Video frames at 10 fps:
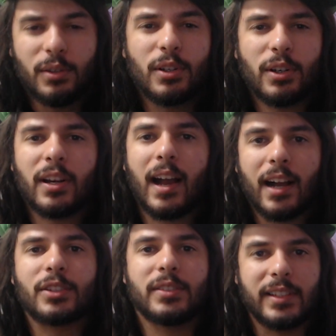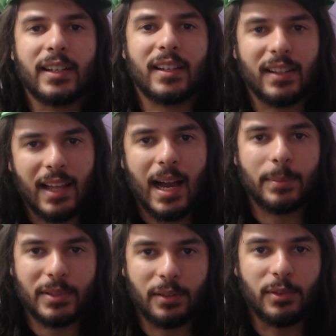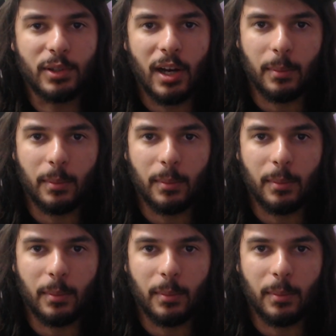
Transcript: You could actually get clapped if you got